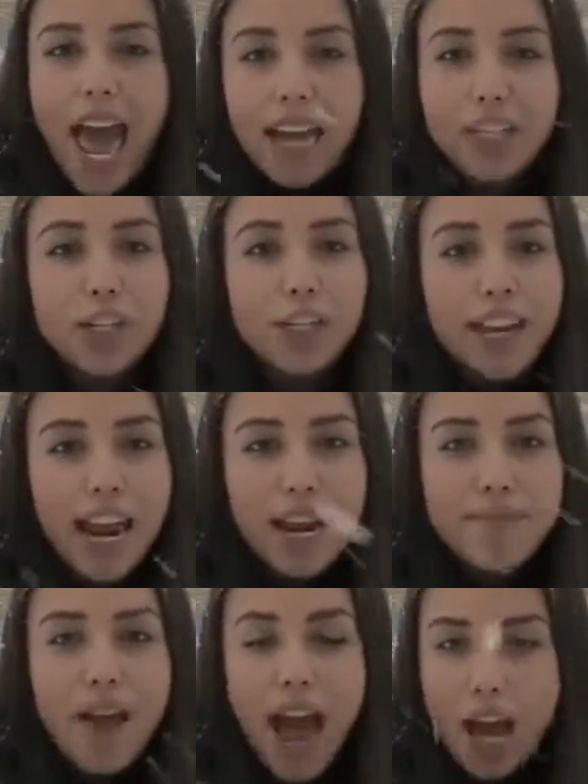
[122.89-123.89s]
and your name,
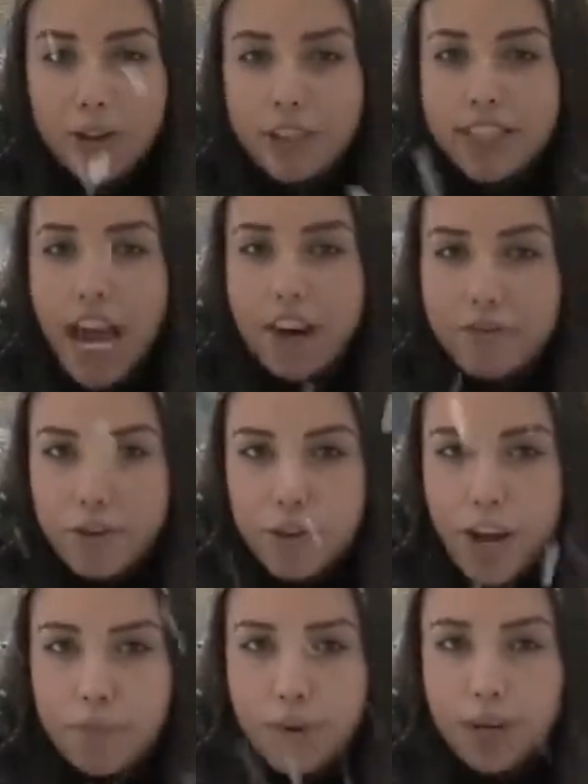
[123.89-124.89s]
address, and phone
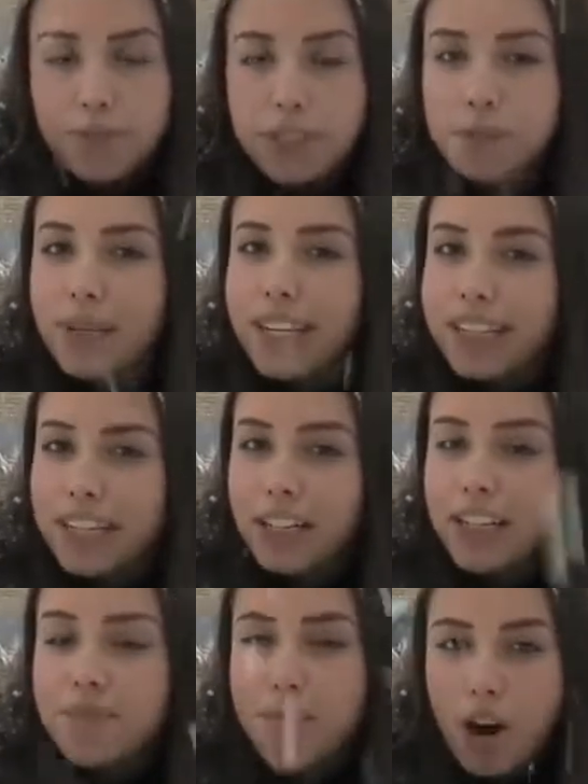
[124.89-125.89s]
number must be
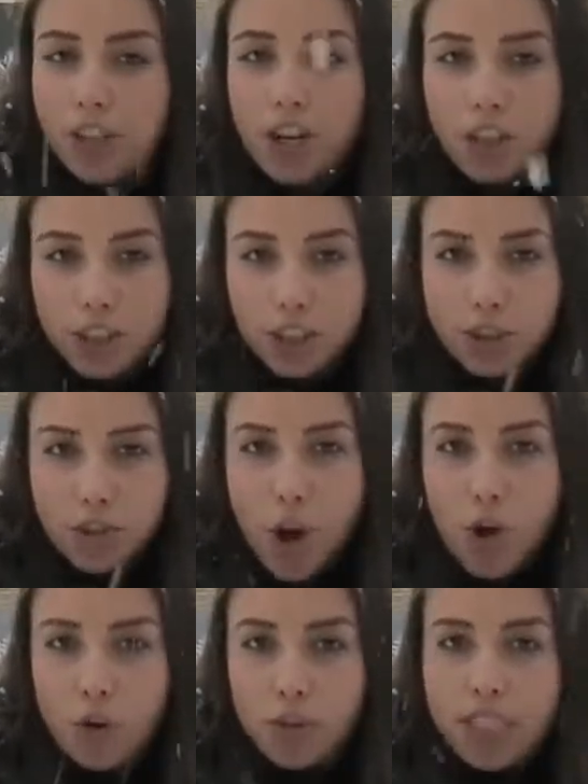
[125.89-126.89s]
clearly marked on your
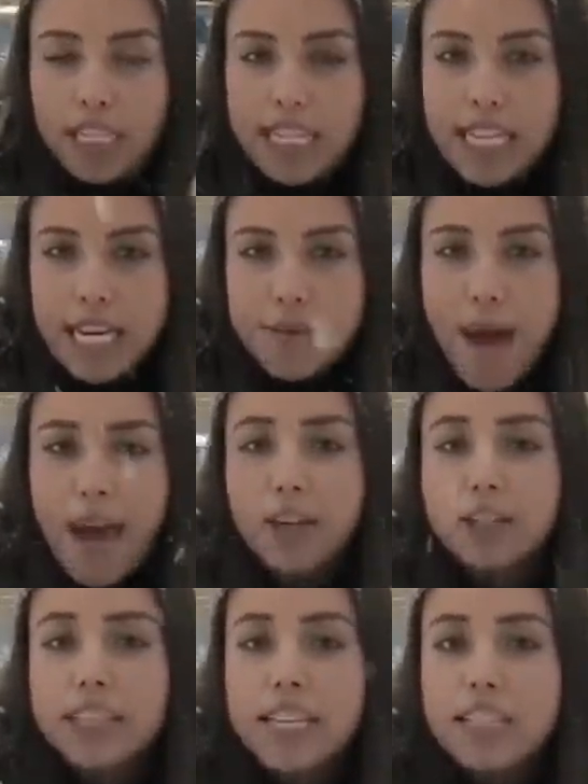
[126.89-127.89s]
drone.
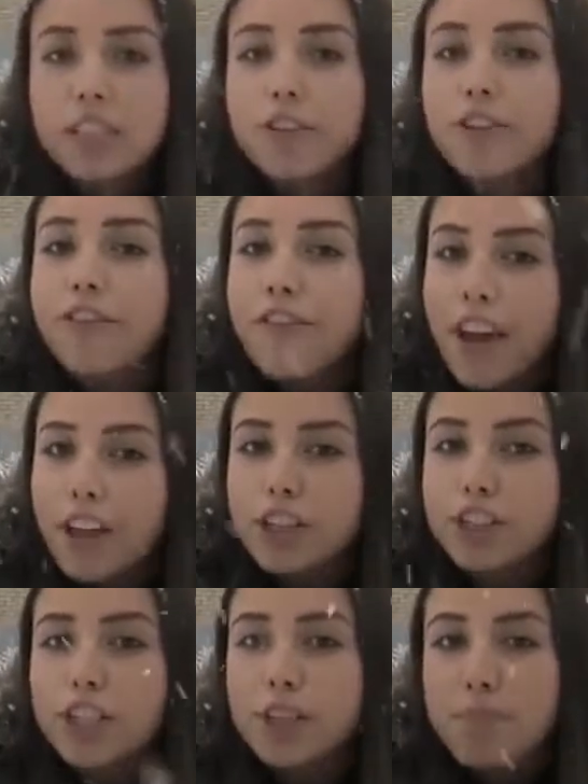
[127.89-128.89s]
Penalties for failure
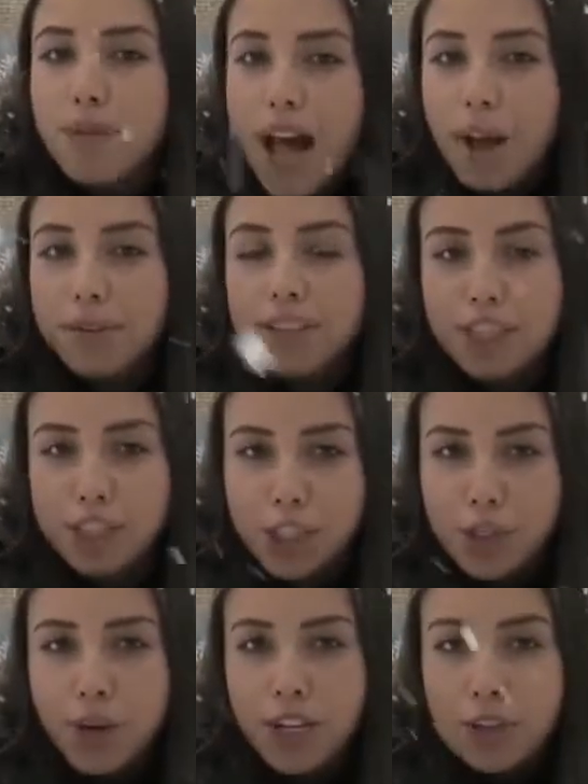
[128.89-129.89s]
to comply with these new
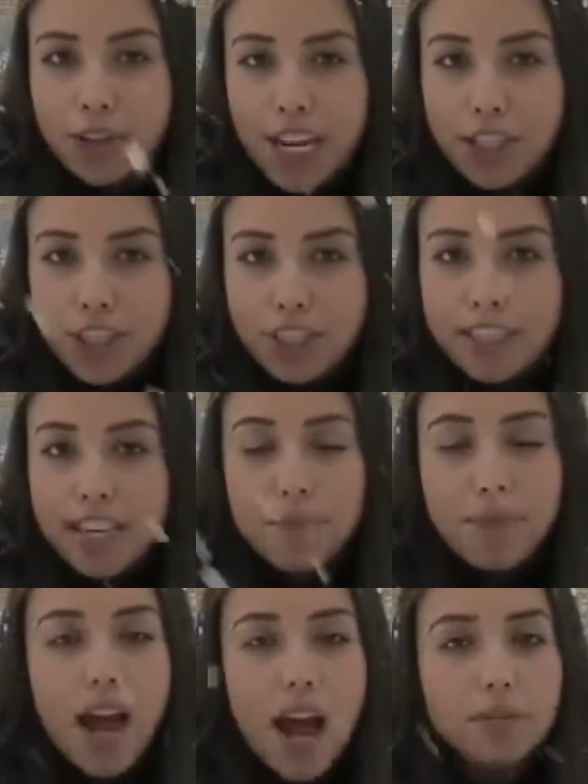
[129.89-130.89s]
regulations can
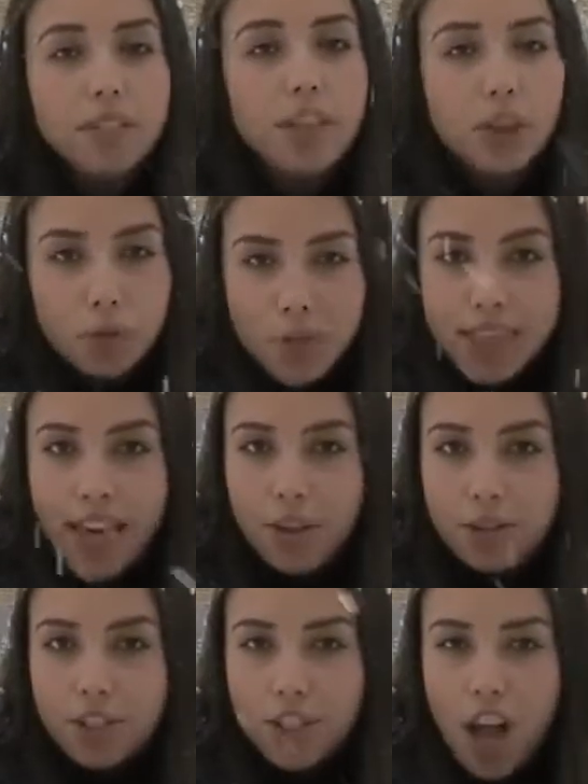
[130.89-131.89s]
be up to three
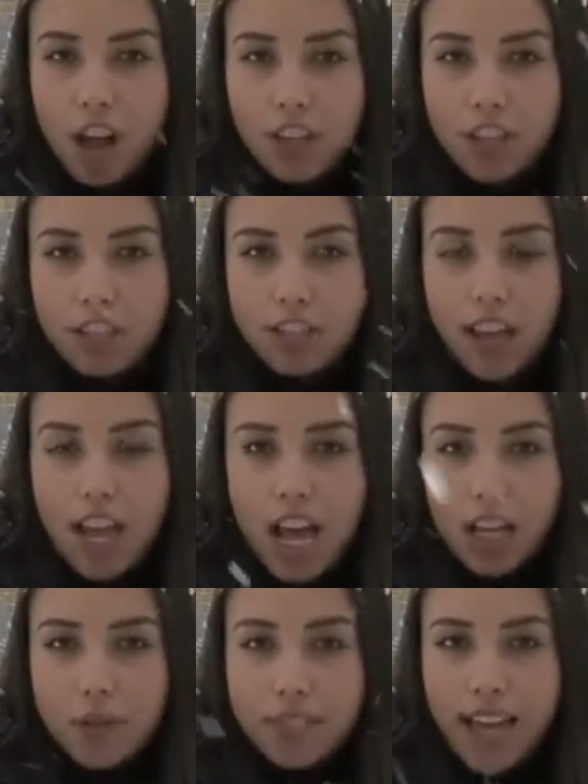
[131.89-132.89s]
thousand dollars.
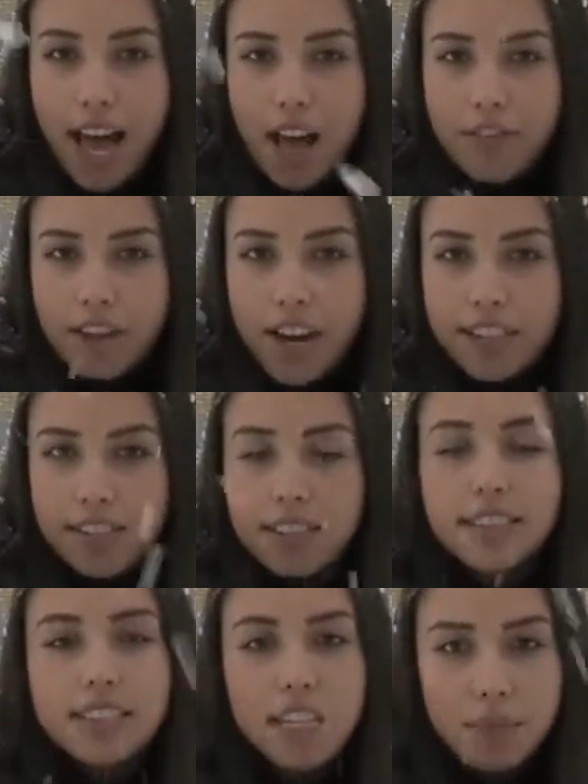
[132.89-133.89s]
Luisa Alvarez,
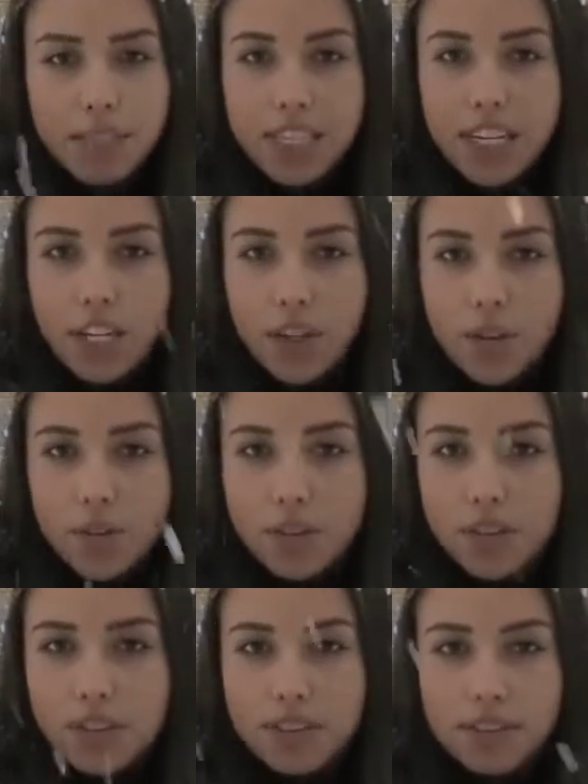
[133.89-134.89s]
T B T
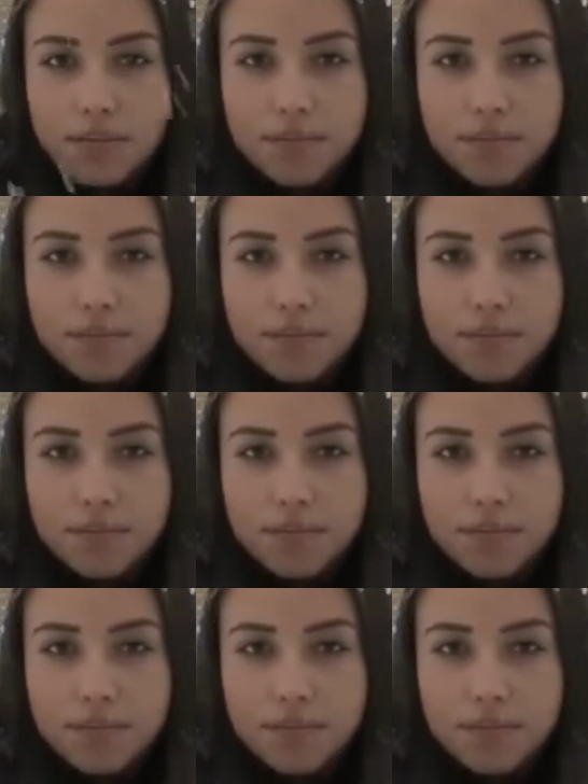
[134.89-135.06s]
News.